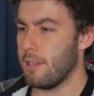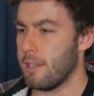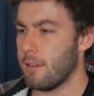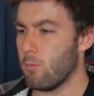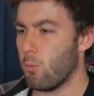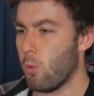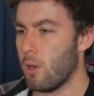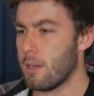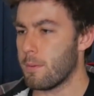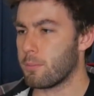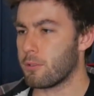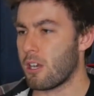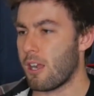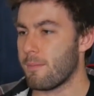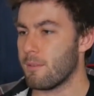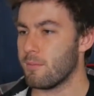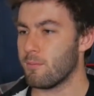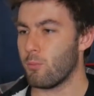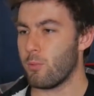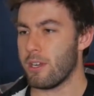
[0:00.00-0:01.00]
in one
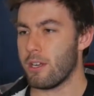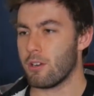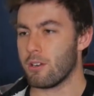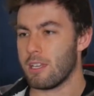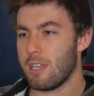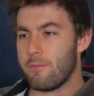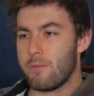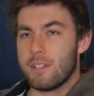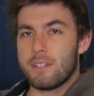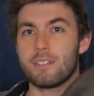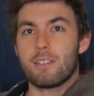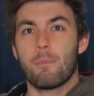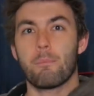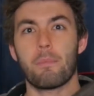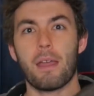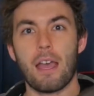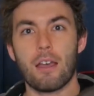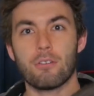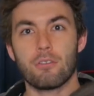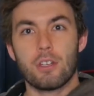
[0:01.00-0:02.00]
problem we are given some
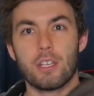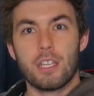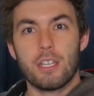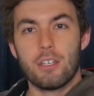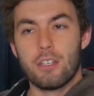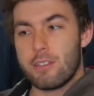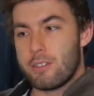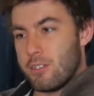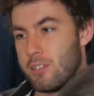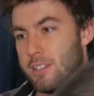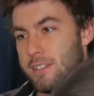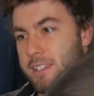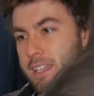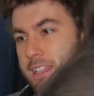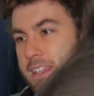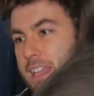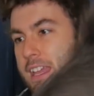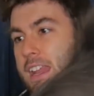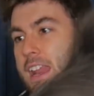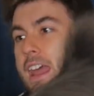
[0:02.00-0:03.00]
boundary conditions
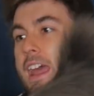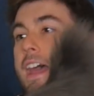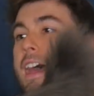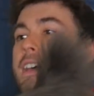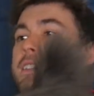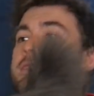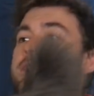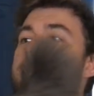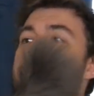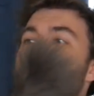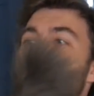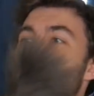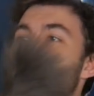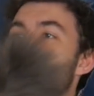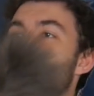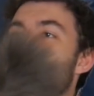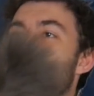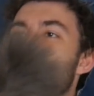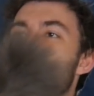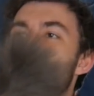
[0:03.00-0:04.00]
and then asked
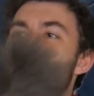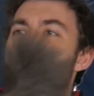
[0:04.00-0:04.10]
to